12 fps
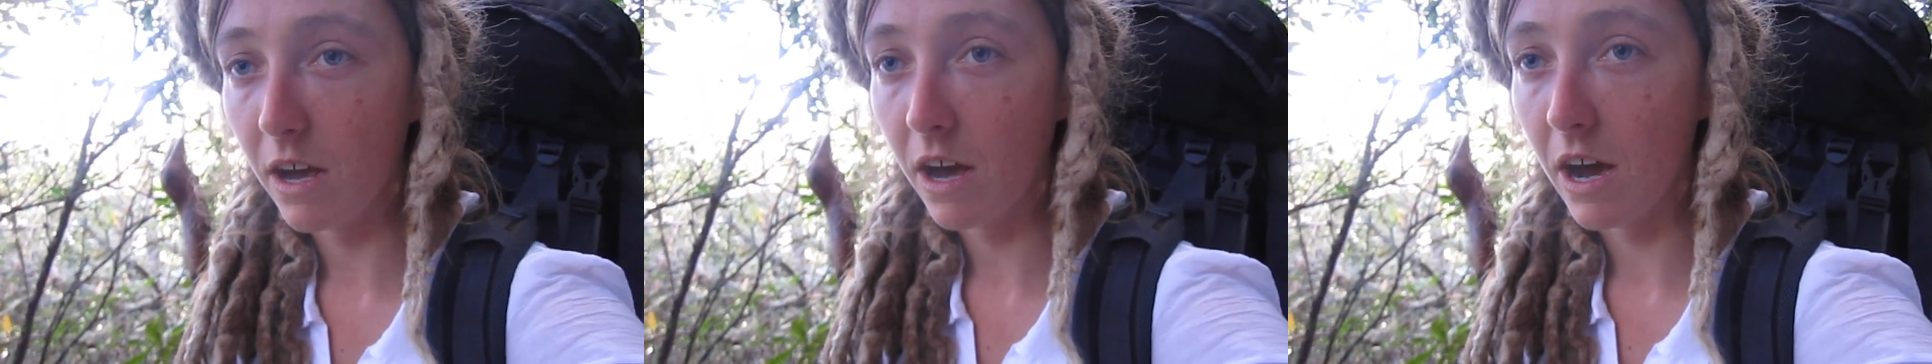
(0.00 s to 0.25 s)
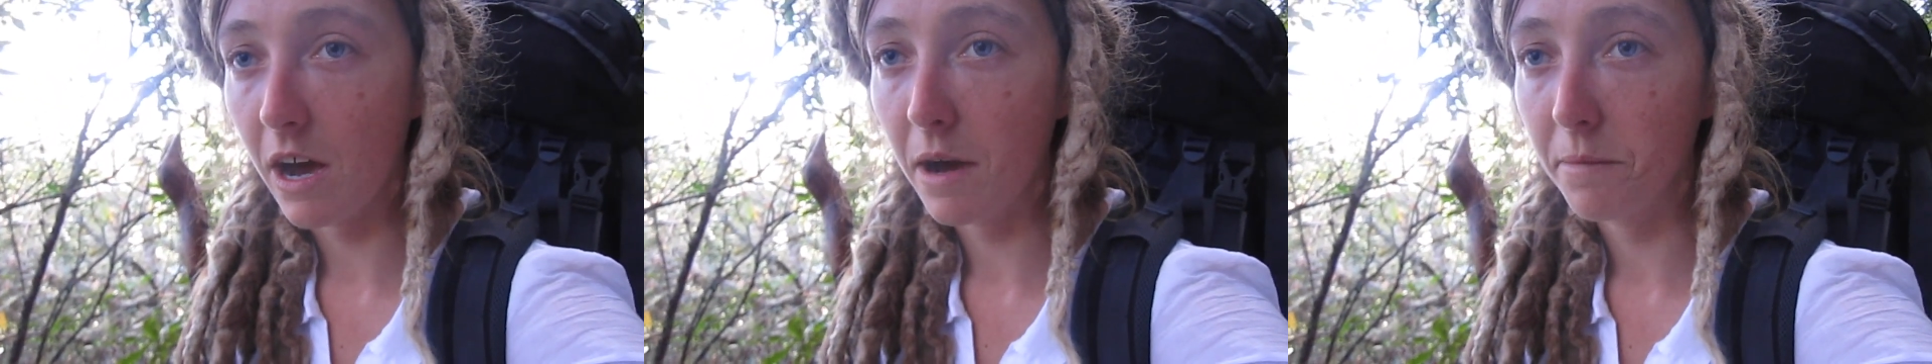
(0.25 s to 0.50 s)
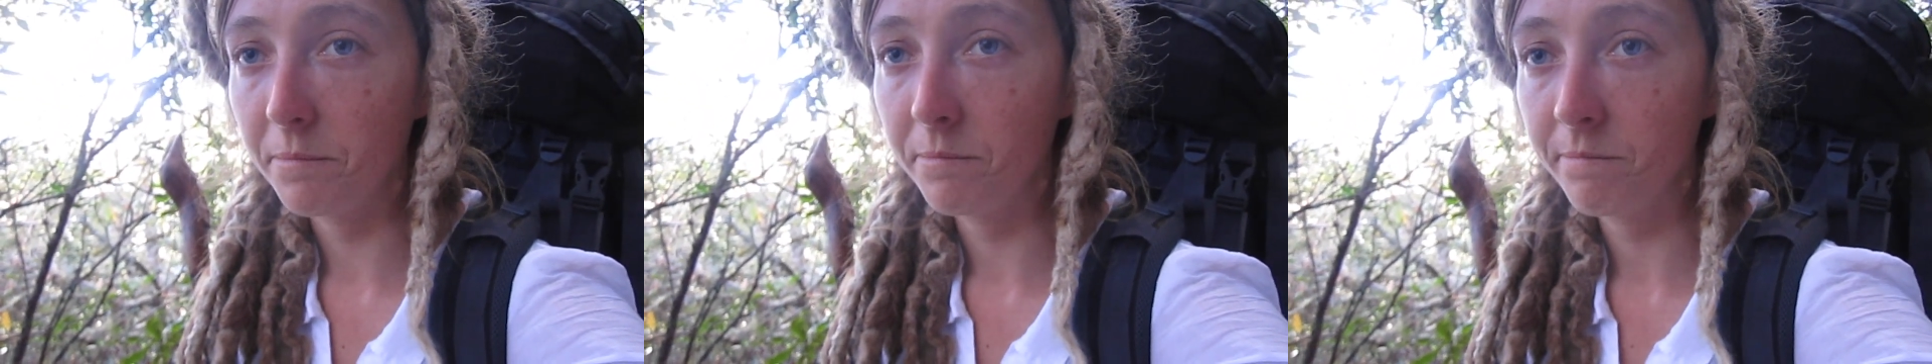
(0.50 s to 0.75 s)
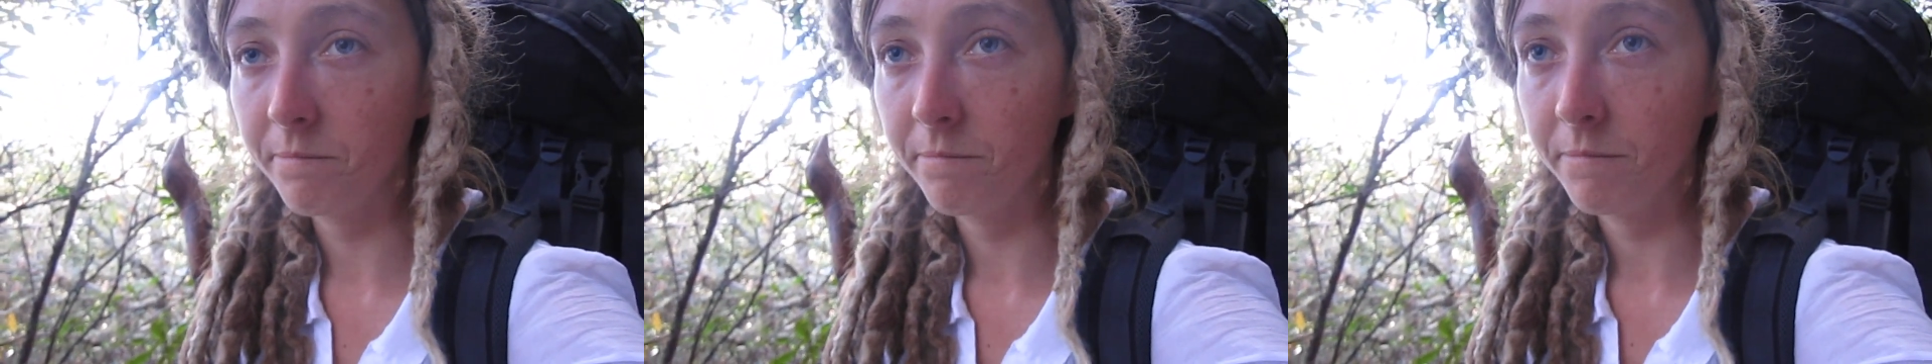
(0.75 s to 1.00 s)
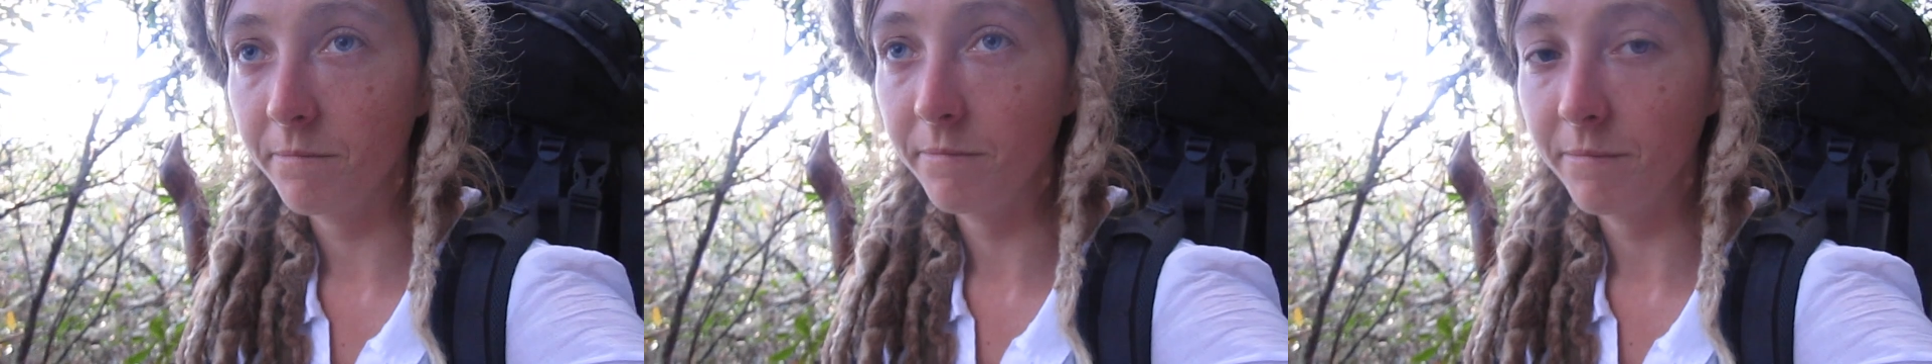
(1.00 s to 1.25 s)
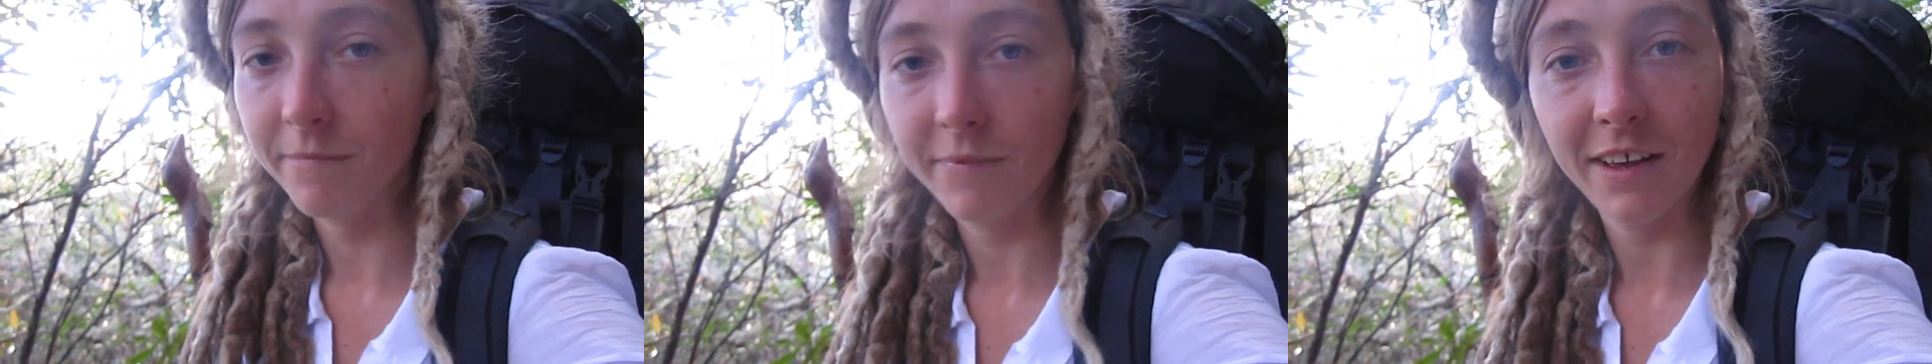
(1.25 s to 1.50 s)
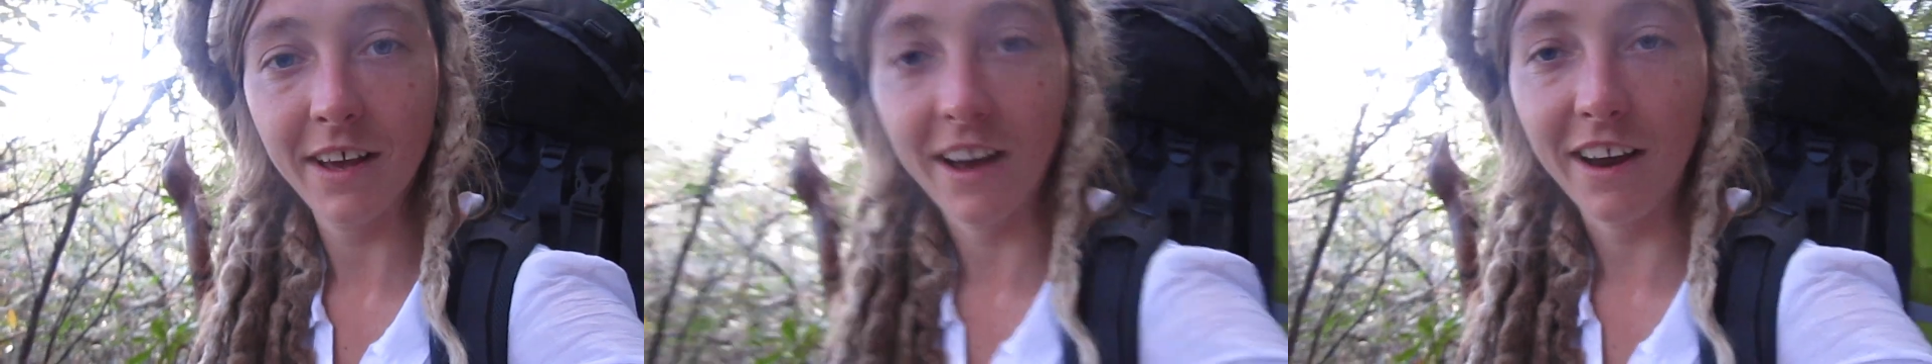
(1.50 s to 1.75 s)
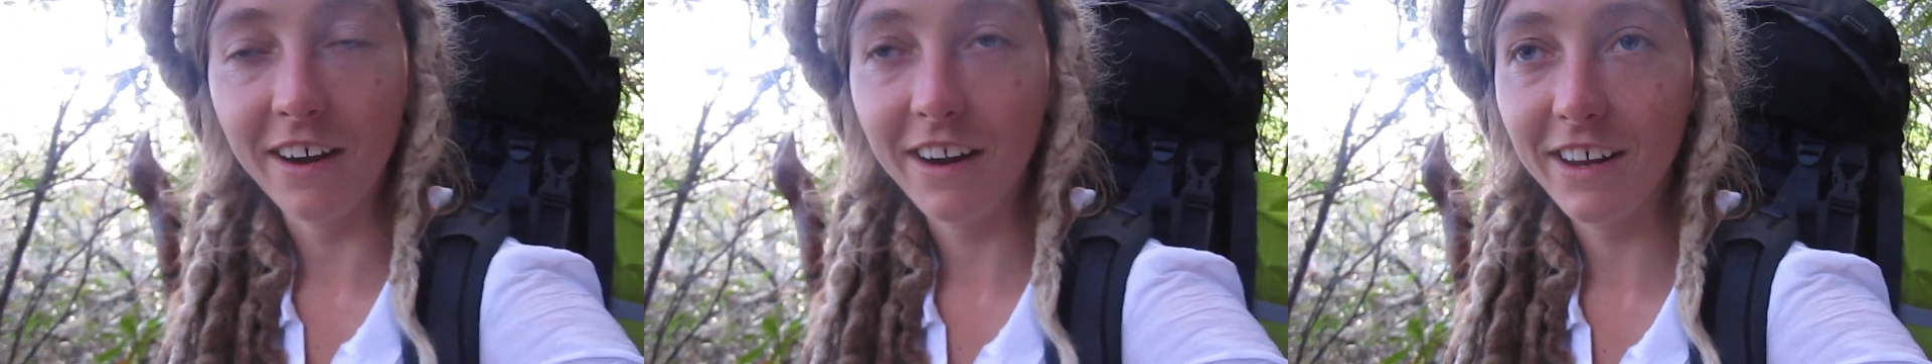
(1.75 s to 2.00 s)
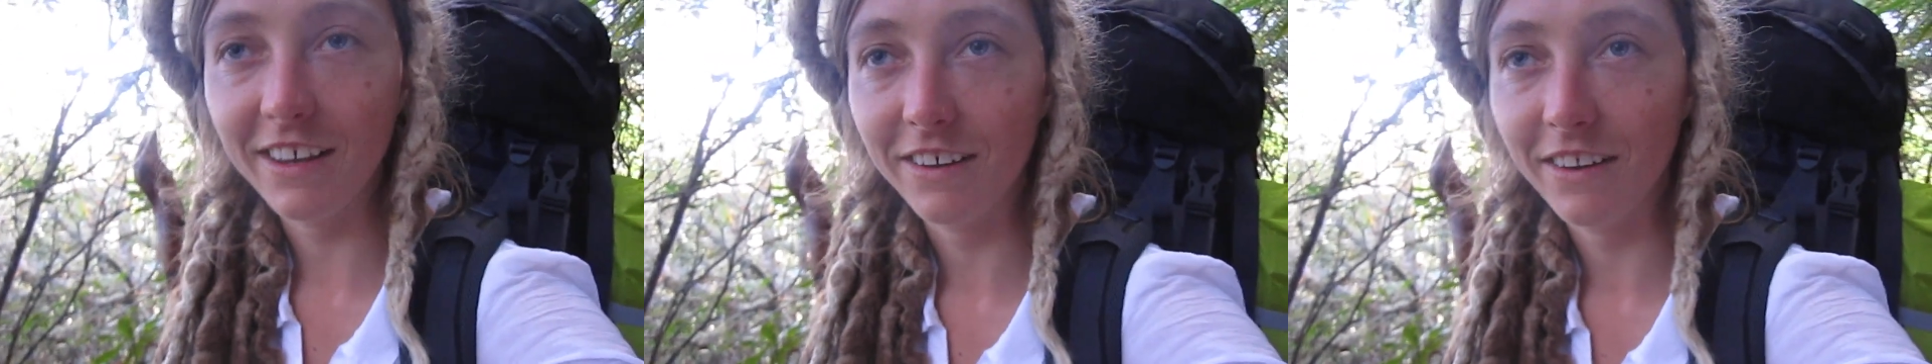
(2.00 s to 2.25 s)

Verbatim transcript: um, all right,